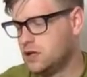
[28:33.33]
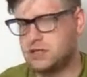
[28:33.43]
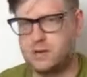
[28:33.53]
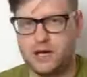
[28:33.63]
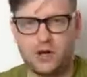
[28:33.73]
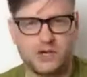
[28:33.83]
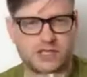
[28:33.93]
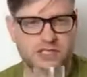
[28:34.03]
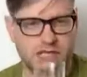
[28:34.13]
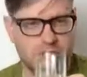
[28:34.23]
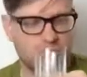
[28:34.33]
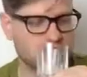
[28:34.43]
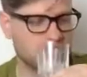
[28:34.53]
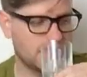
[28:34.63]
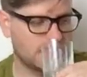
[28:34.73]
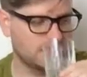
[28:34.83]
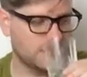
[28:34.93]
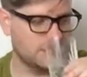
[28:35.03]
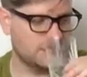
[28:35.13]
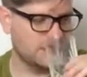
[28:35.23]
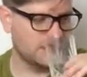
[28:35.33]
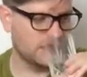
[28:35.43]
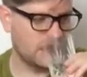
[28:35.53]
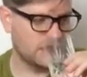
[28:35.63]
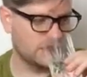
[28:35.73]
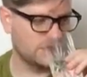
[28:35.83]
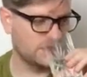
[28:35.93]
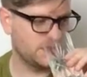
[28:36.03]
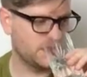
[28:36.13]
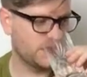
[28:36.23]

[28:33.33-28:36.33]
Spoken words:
There we go, question 10. What's the connection between the previous 9 answers?